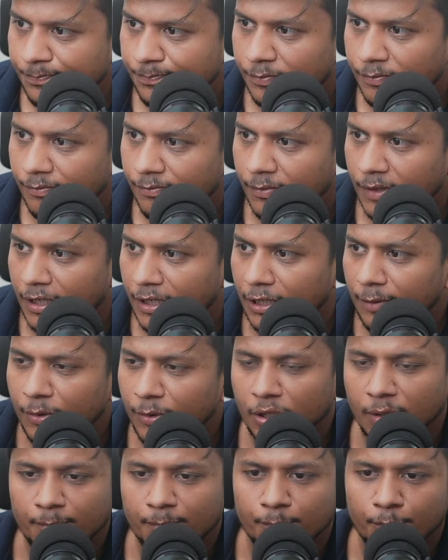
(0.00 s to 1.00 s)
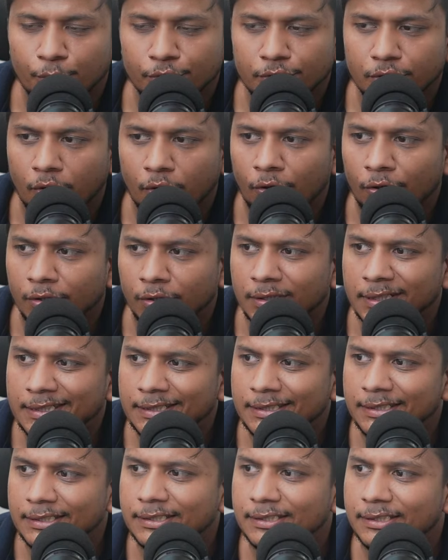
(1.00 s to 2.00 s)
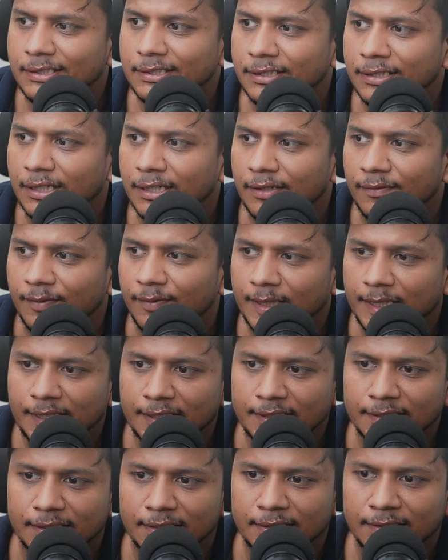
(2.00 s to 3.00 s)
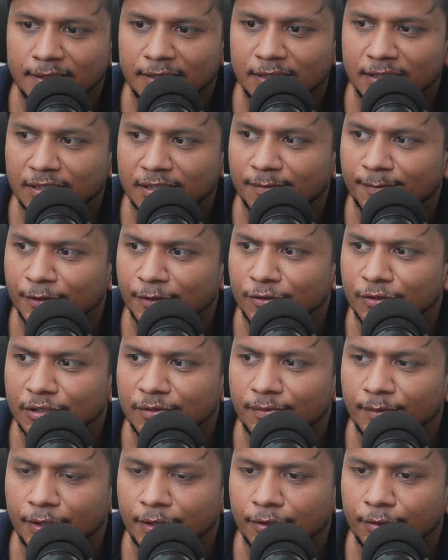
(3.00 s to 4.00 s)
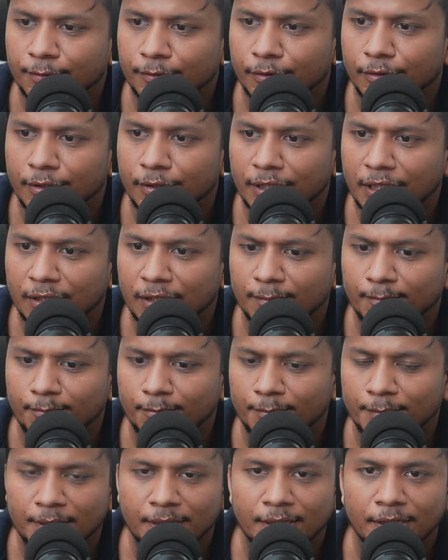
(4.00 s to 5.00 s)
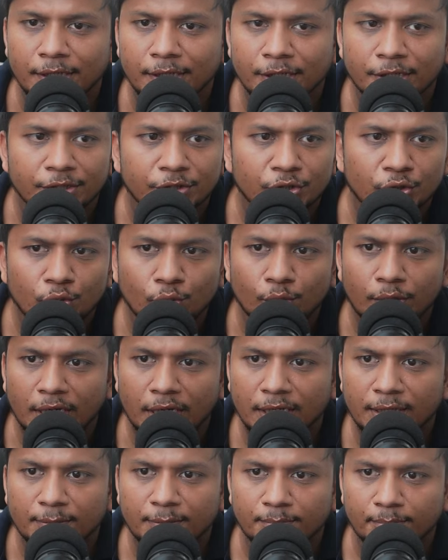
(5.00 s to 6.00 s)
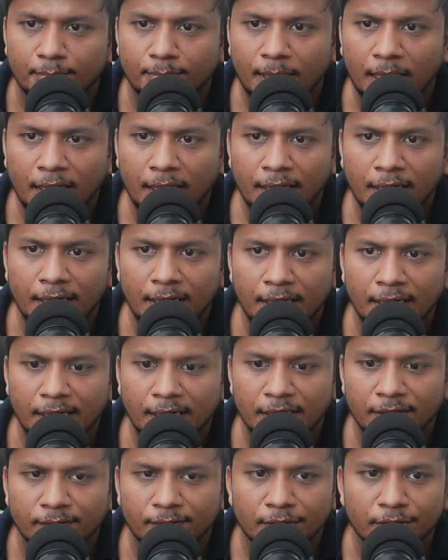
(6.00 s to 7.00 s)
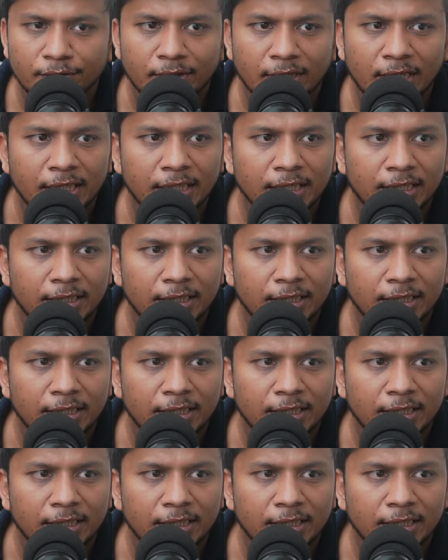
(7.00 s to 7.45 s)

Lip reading: And I'm gonna put all these configuration in the description of this video so you can buy anyone you like.